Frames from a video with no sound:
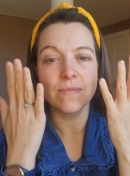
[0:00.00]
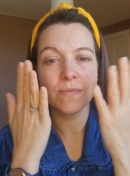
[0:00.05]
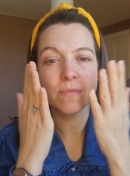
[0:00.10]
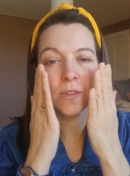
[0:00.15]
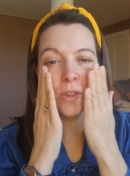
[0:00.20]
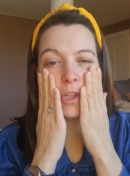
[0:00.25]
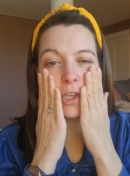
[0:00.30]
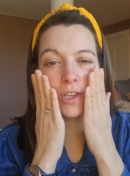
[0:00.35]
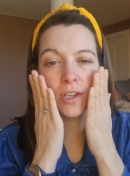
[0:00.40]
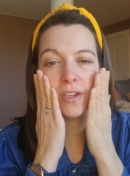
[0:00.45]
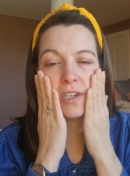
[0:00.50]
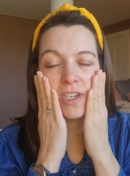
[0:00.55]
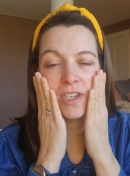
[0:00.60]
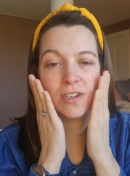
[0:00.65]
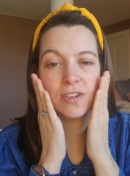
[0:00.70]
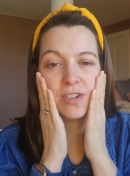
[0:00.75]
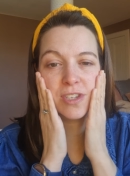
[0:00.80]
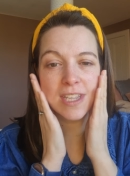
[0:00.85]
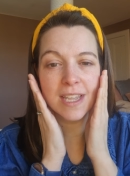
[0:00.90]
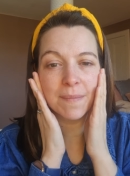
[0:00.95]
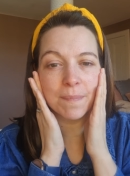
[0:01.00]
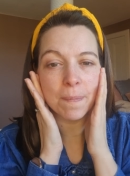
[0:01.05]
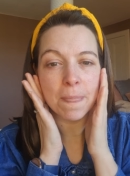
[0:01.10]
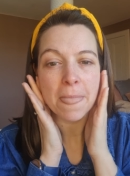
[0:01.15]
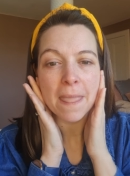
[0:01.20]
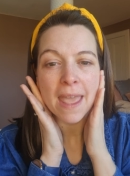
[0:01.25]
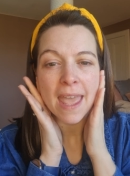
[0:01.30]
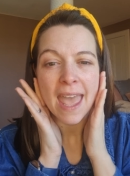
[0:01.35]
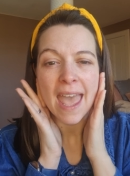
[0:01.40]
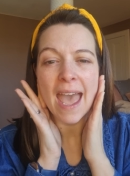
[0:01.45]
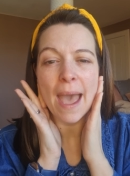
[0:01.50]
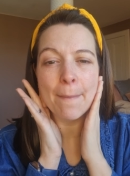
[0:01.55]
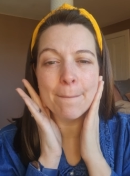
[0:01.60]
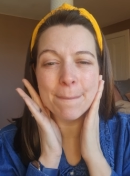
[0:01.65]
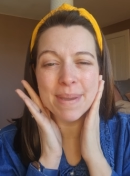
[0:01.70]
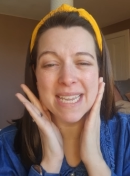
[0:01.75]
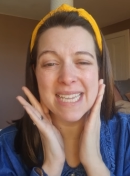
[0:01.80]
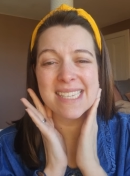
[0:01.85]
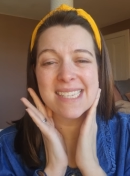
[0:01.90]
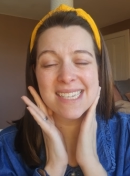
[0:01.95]
look to your skin. And
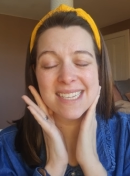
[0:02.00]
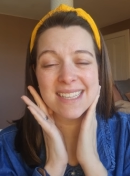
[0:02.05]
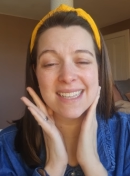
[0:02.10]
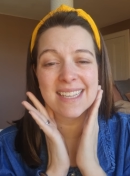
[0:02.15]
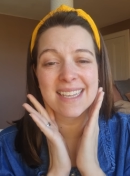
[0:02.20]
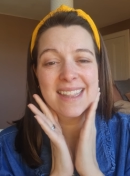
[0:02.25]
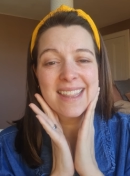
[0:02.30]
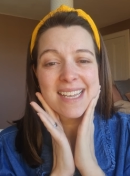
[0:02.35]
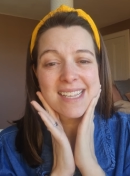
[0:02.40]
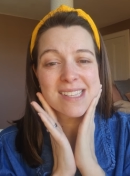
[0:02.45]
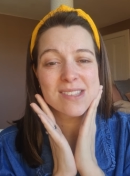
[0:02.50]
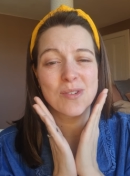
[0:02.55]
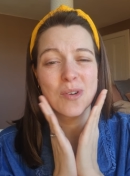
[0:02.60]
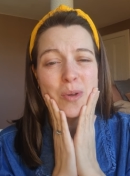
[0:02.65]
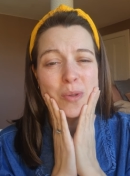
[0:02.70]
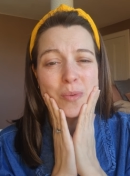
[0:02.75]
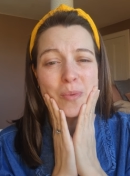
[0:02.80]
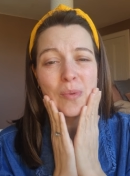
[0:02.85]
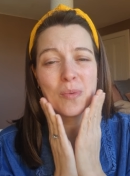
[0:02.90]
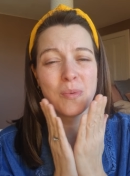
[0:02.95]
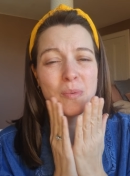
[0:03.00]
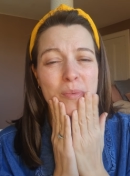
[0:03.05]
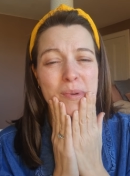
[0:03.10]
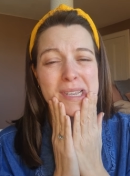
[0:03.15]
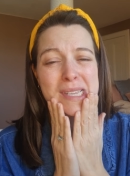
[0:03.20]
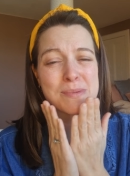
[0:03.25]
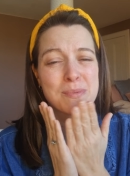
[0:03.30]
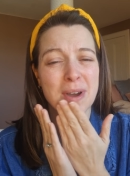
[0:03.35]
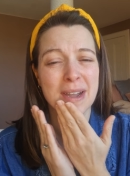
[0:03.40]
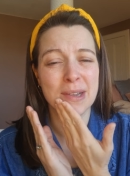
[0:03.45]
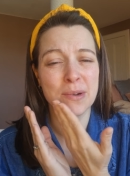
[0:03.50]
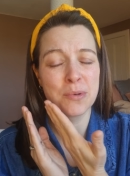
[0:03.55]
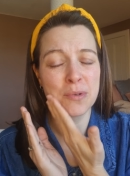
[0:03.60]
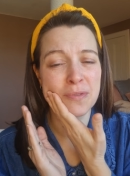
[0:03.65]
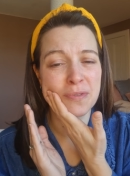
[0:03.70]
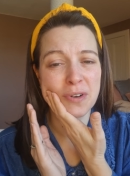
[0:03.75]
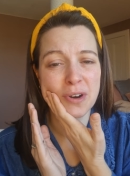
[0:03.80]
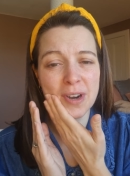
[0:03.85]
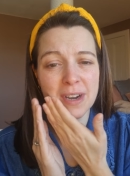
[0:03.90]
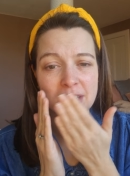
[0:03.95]
basically that's always what I go
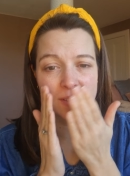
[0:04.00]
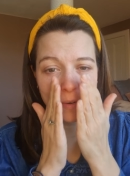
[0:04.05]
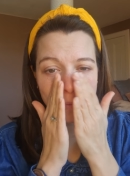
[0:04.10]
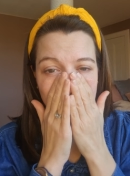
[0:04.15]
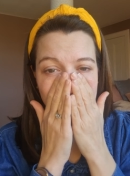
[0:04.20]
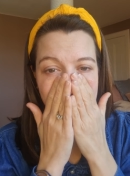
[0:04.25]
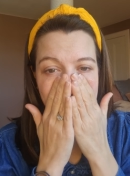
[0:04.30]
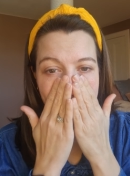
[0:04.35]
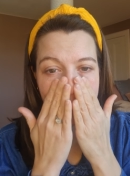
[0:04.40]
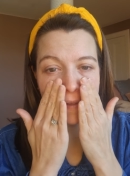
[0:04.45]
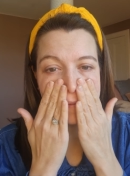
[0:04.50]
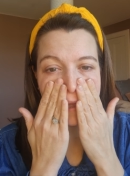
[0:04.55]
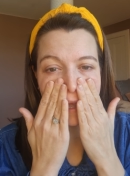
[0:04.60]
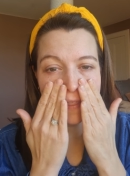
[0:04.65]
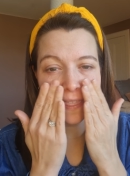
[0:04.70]
for. I don't really